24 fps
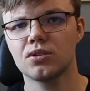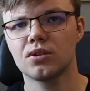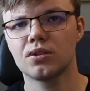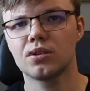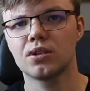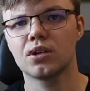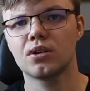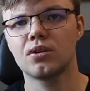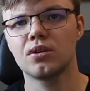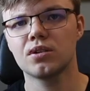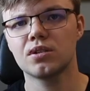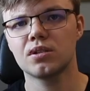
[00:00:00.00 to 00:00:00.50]

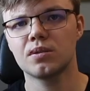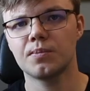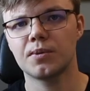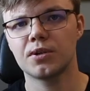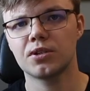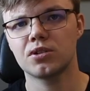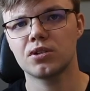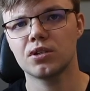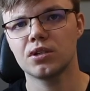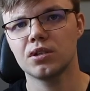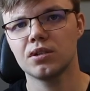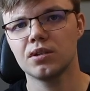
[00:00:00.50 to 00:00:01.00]
on the host
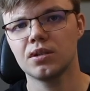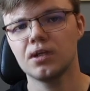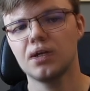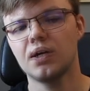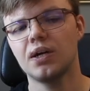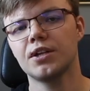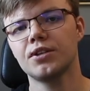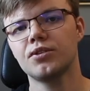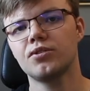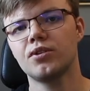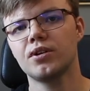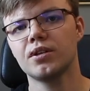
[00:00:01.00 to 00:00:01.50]
machine
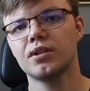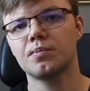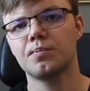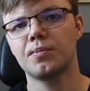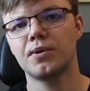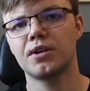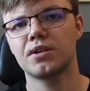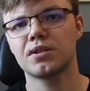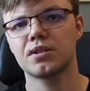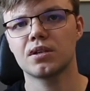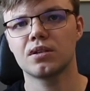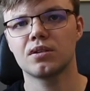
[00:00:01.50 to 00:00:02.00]

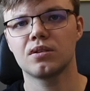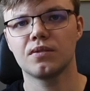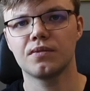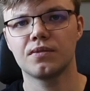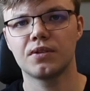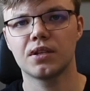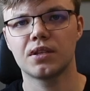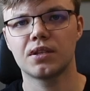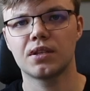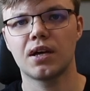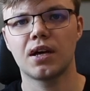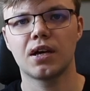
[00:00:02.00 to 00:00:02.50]
100%
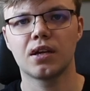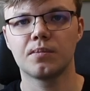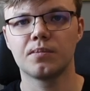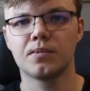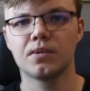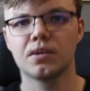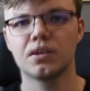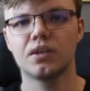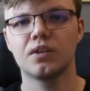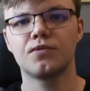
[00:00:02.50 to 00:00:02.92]
of the time.